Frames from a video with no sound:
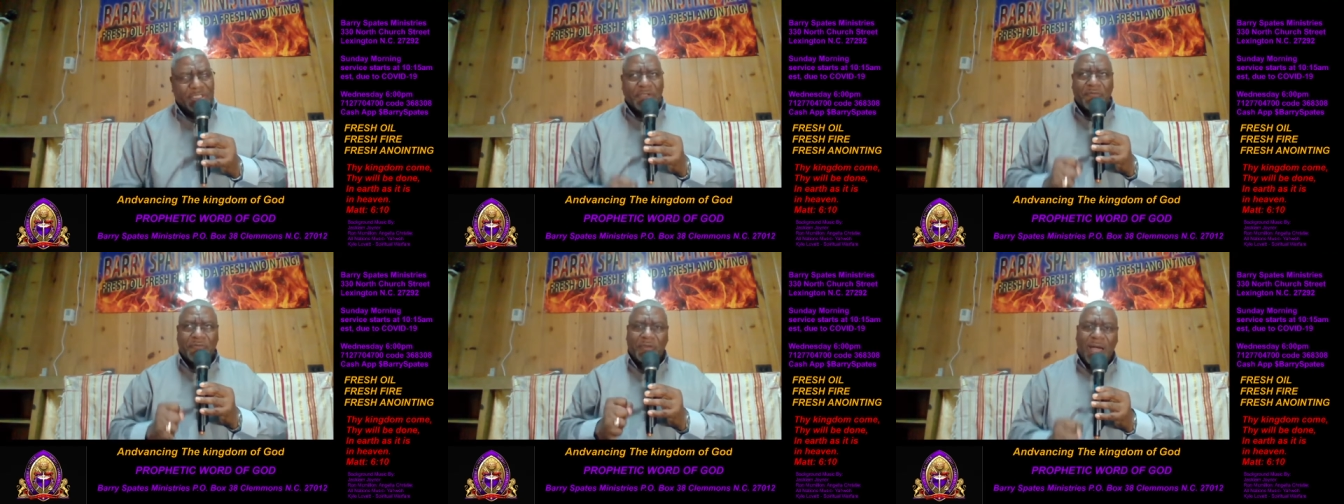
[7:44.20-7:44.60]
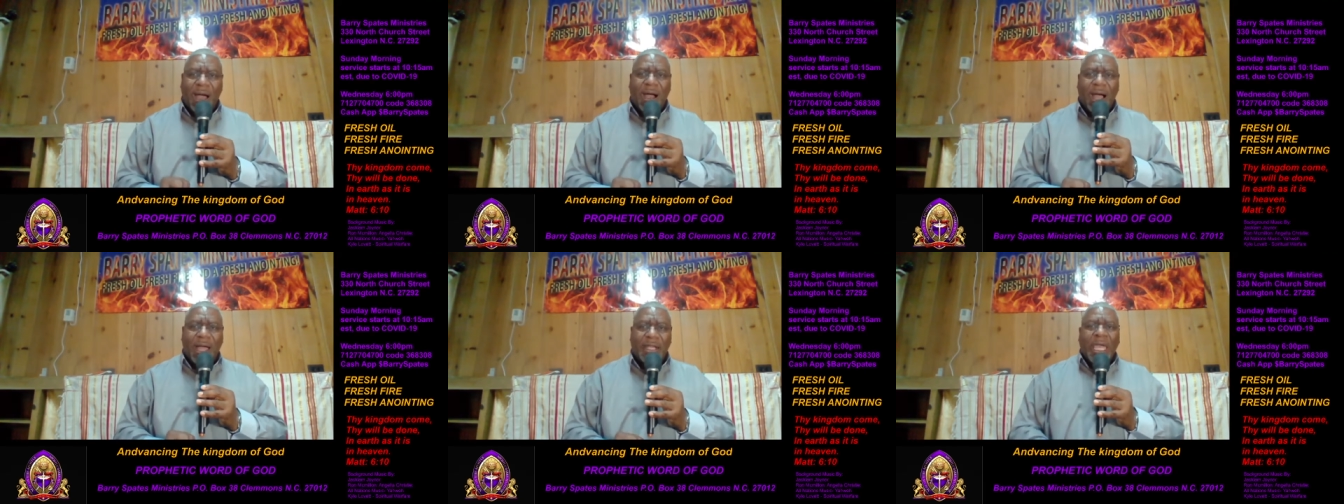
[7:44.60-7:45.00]
of
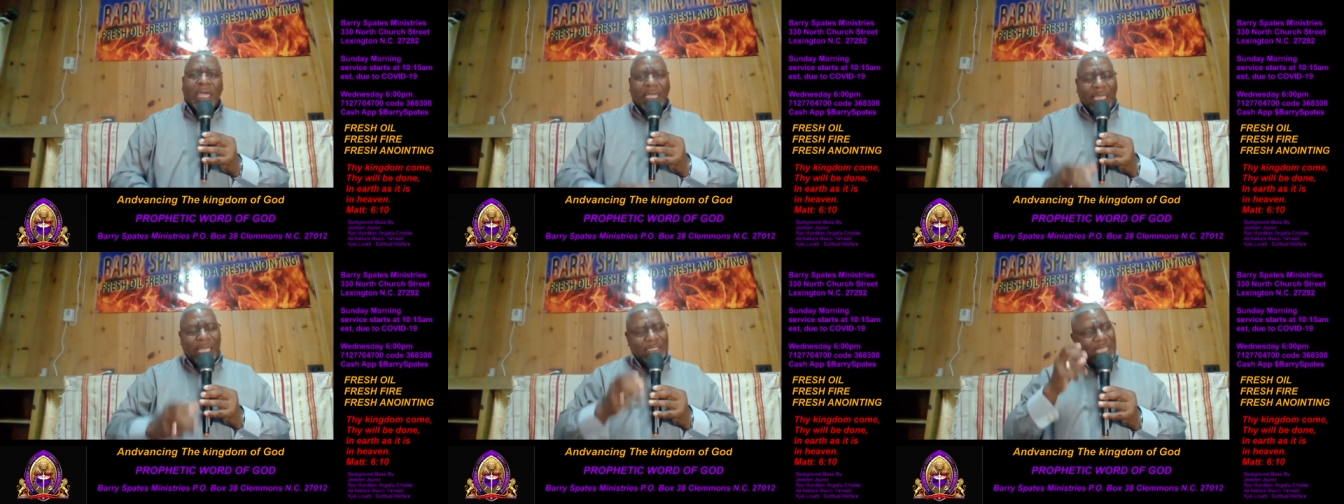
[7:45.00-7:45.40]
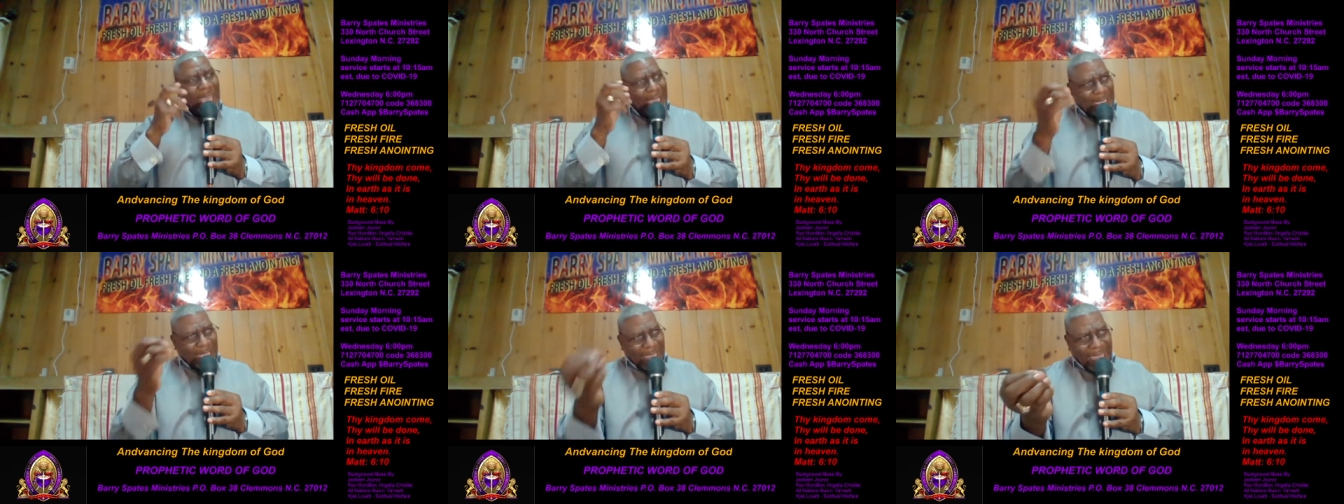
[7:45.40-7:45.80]
God is
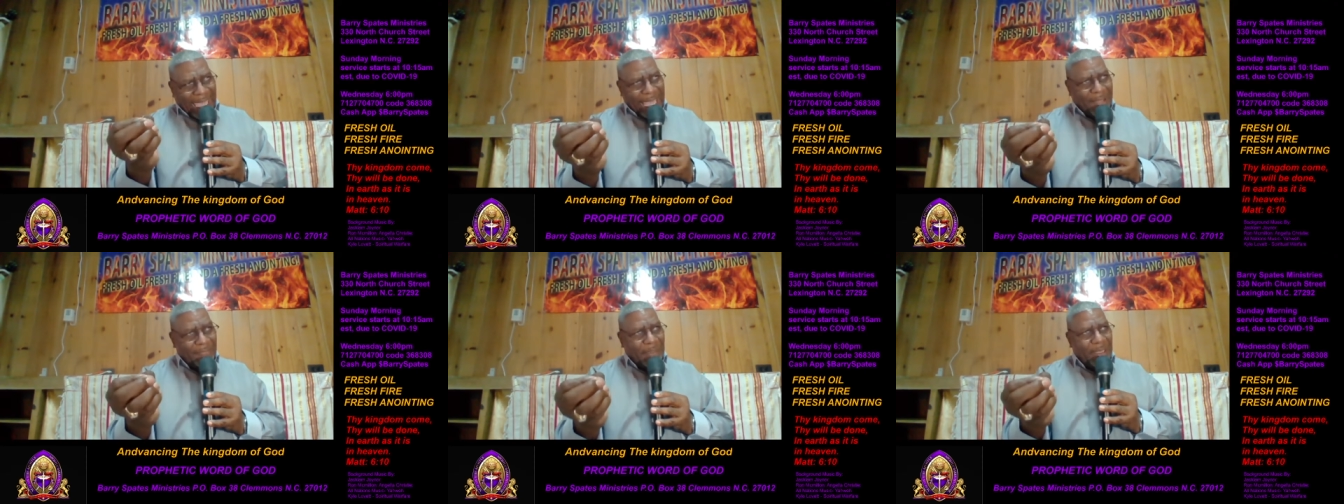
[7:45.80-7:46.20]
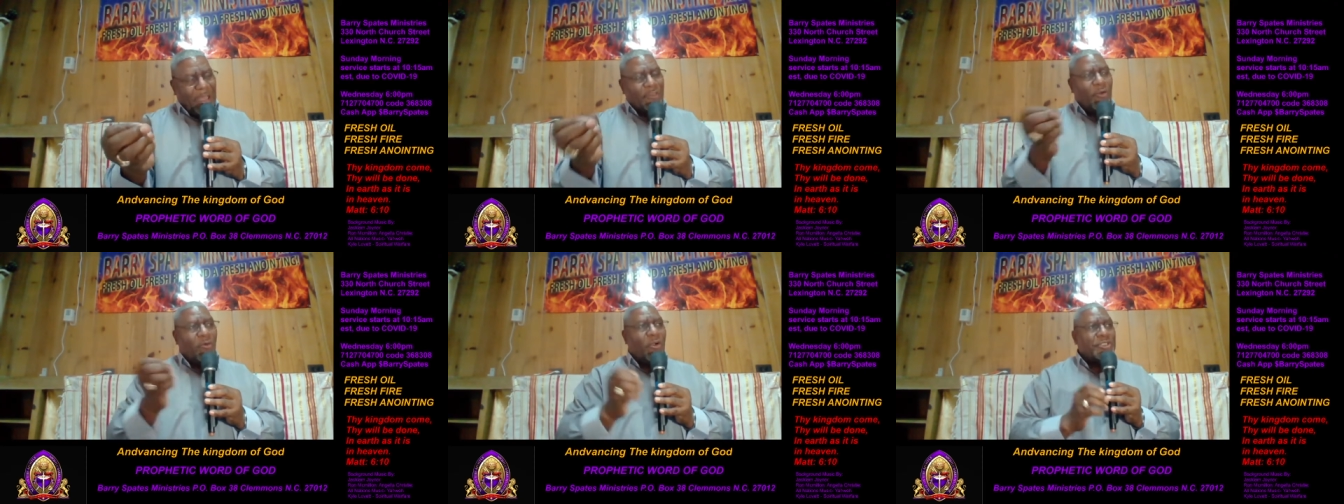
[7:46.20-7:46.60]
at hand. In
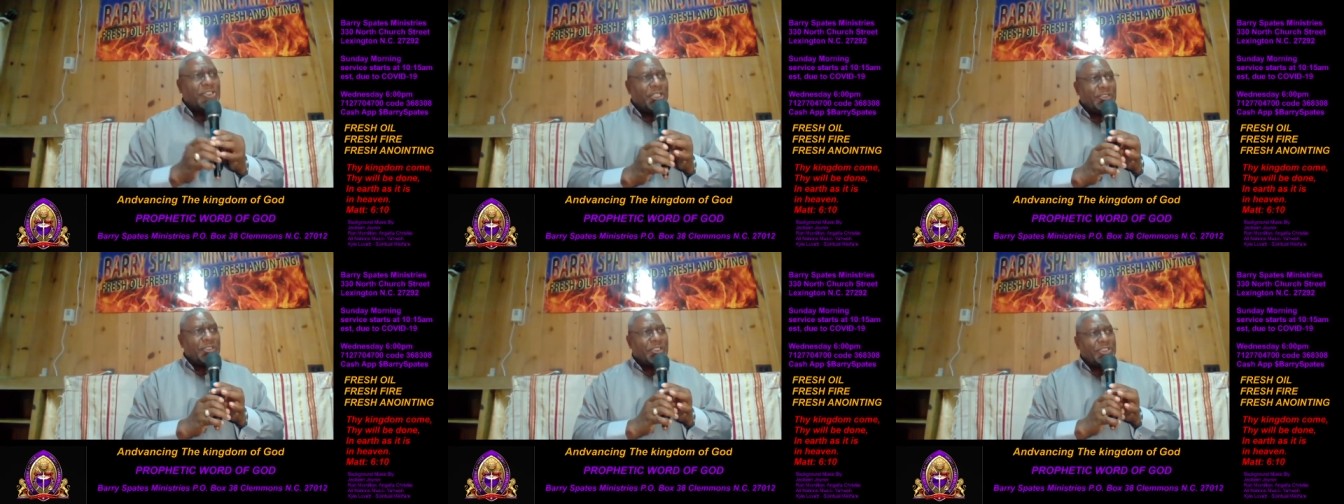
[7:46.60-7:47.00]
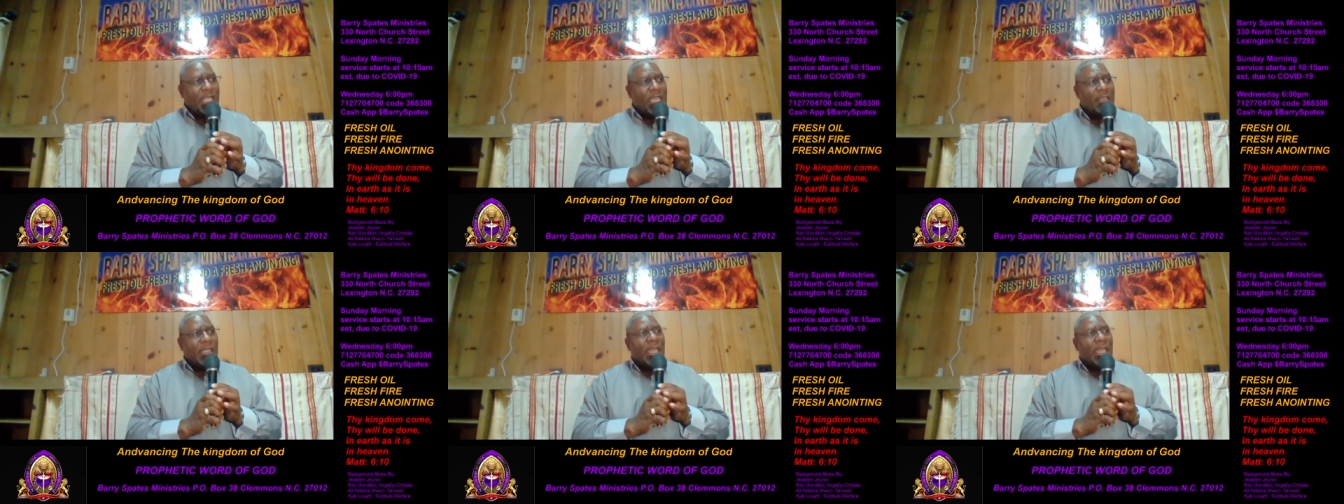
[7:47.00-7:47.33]
other words, Jesus said